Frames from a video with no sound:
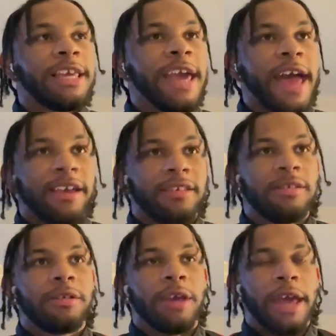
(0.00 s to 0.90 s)
Yeah,
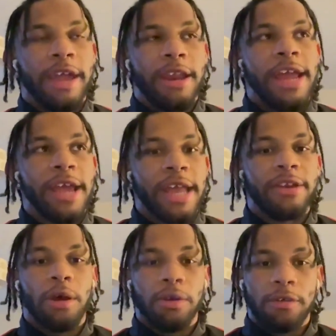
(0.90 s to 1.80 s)

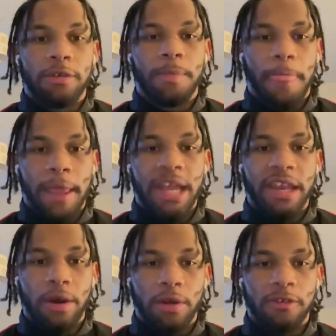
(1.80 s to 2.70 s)
it does.
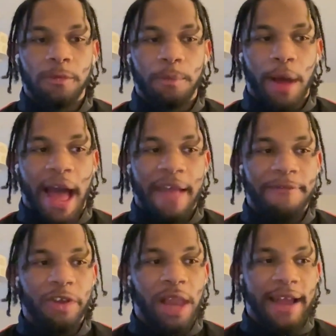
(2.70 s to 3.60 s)
It does. But I
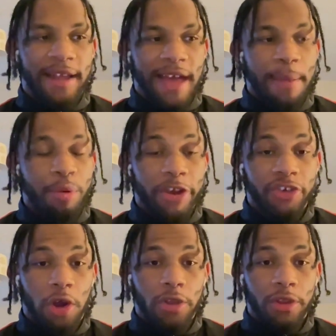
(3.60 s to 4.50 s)
feel like that
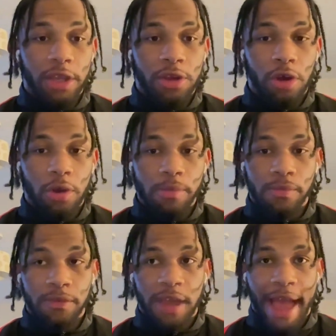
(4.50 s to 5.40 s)
pressure only
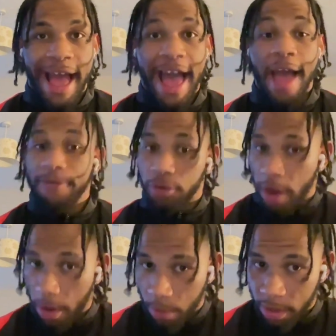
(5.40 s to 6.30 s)
comes
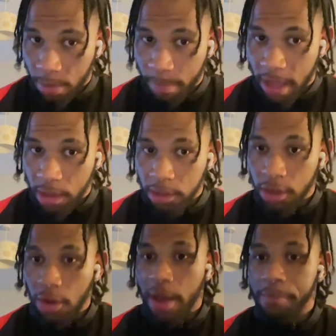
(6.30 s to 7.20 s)
after I win the belt.
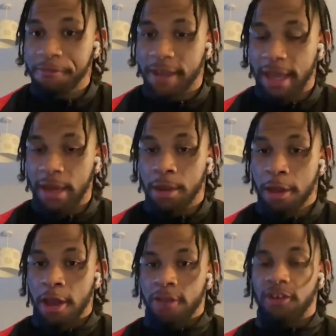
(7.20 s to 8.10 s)
You know what I'm saying?
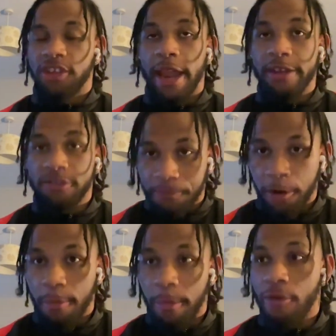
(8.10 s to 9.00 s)
The challenge in
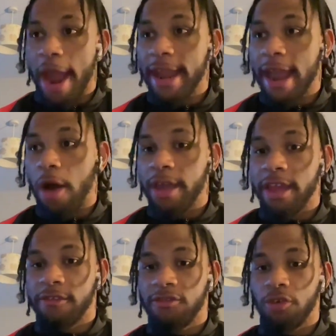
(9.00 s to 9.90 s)
front of me right now
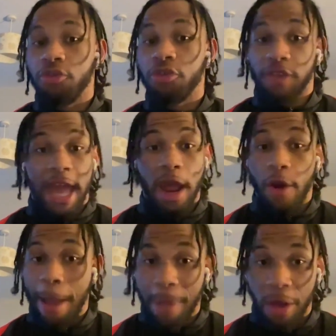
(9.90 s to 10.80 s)
is to just get it
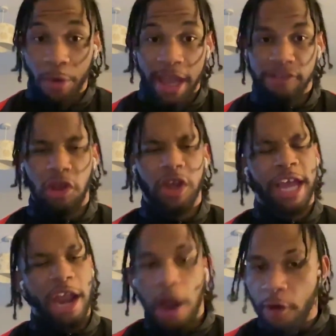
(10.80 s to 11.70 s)
around my waist or
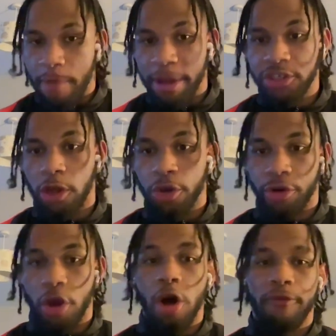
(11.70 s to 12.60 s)
get it around my
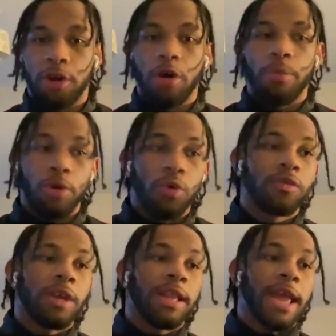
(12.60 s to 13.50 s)
shoulder and overcome
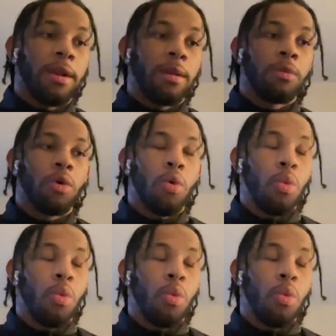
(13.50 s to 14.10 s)
Moose. And then